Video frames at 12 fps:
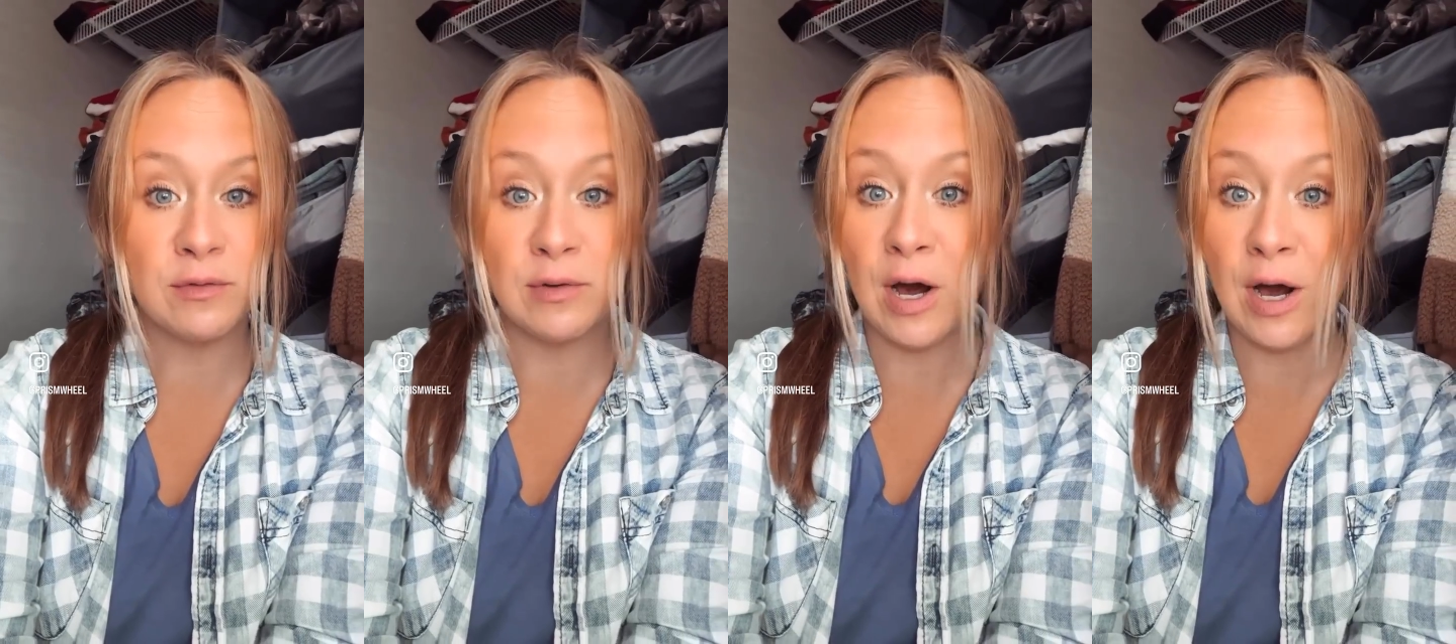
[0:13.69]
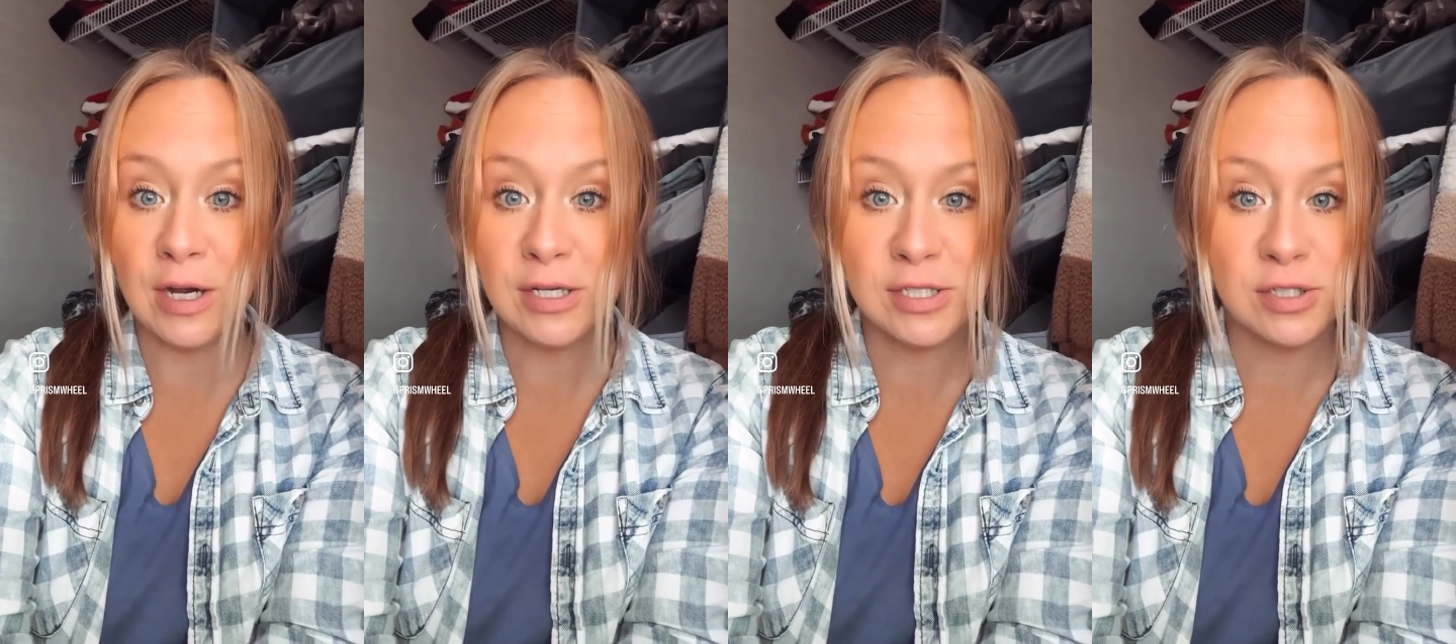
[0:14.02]

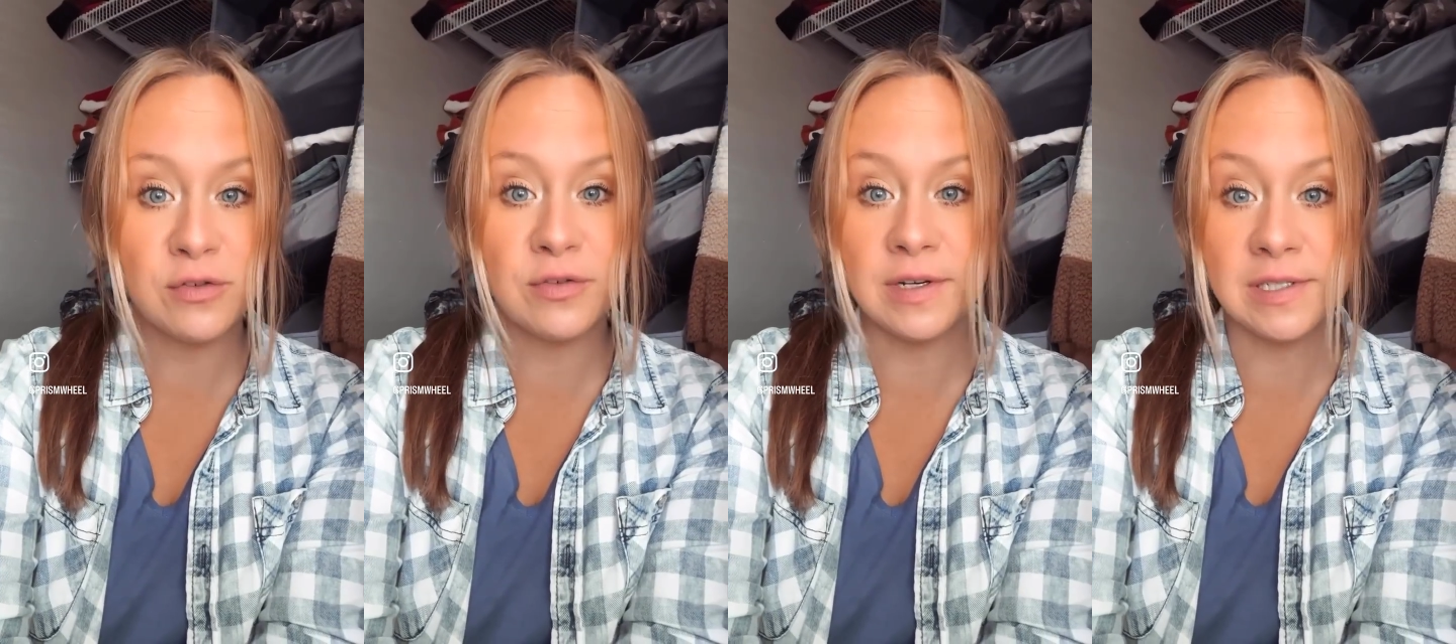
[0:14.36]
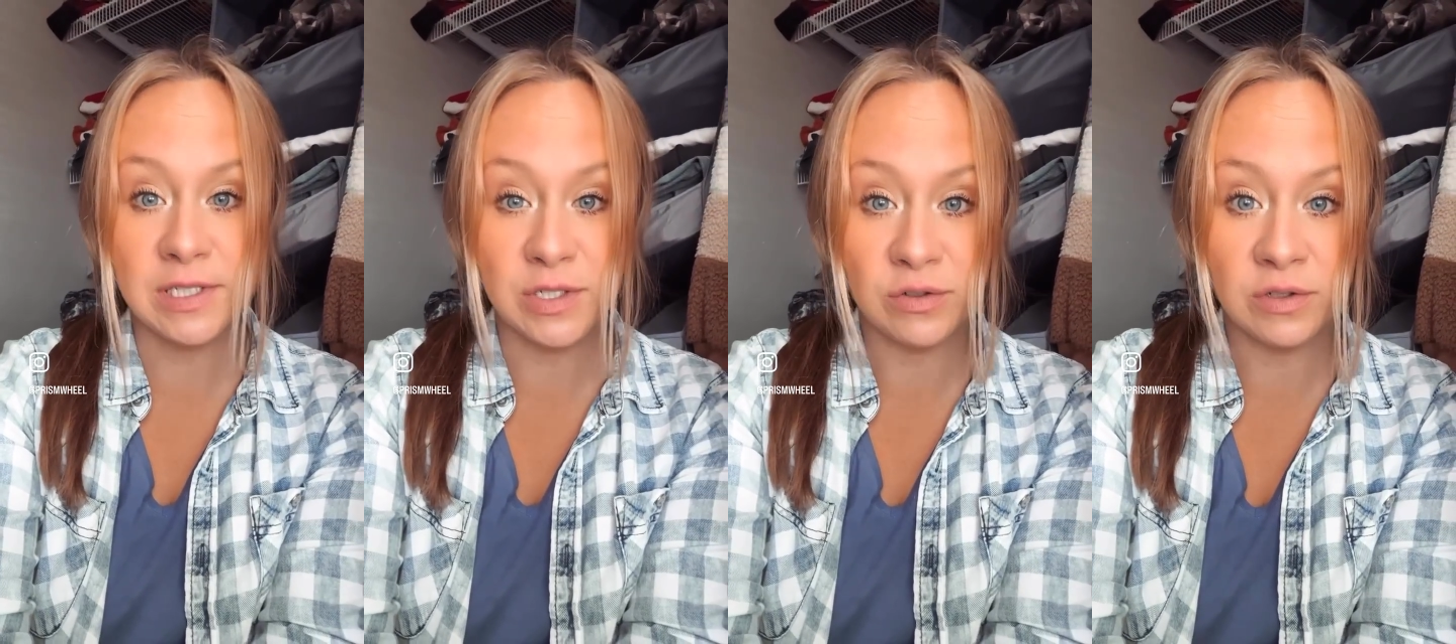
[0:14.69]
rocks,
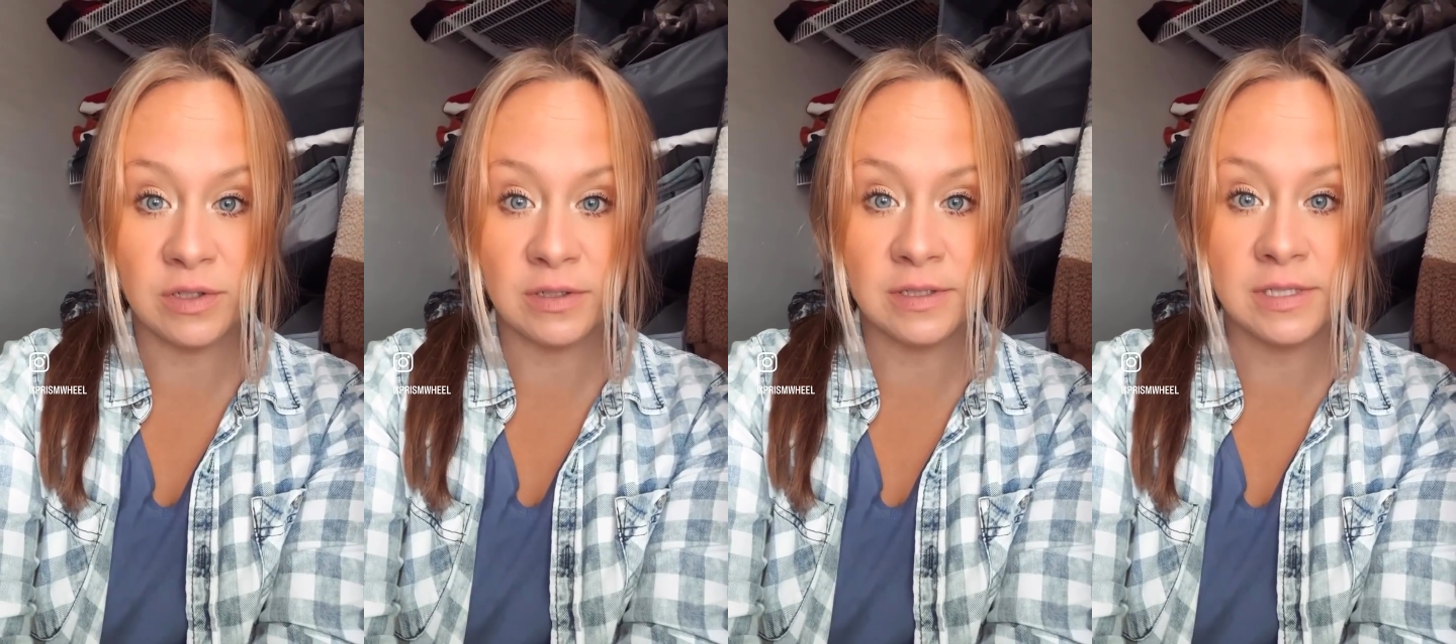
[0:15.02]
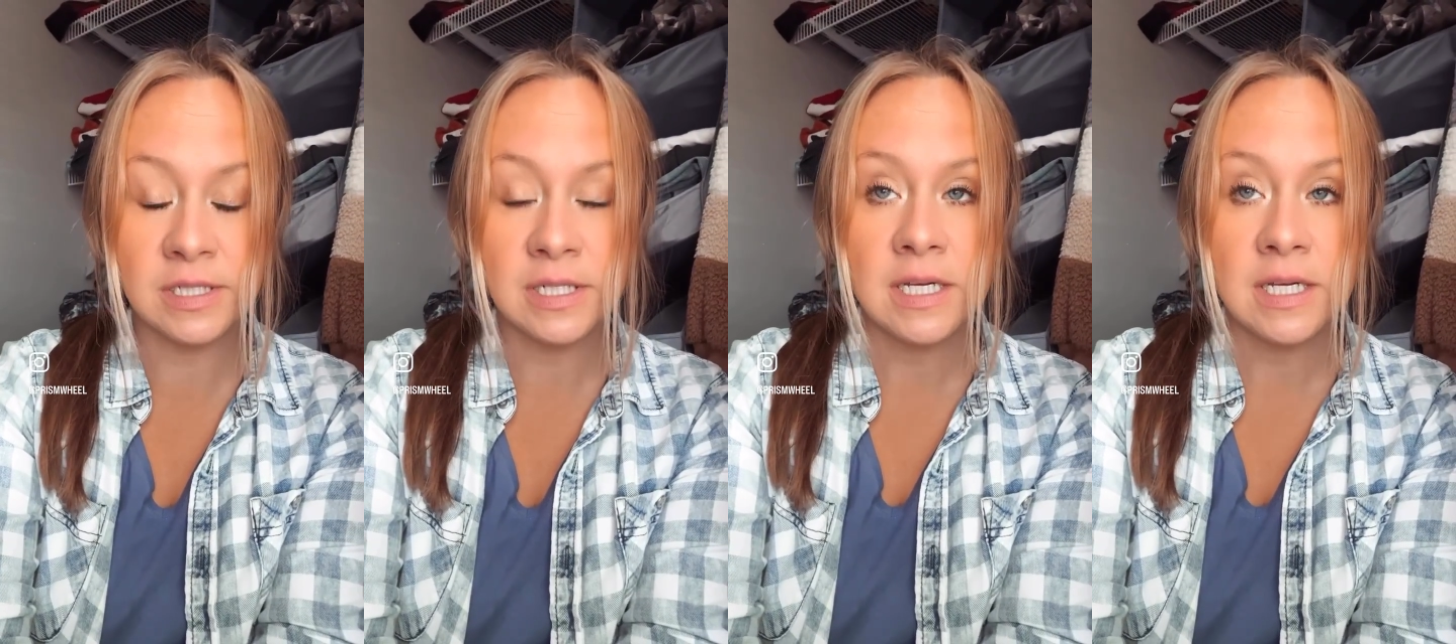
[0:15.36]
crystals.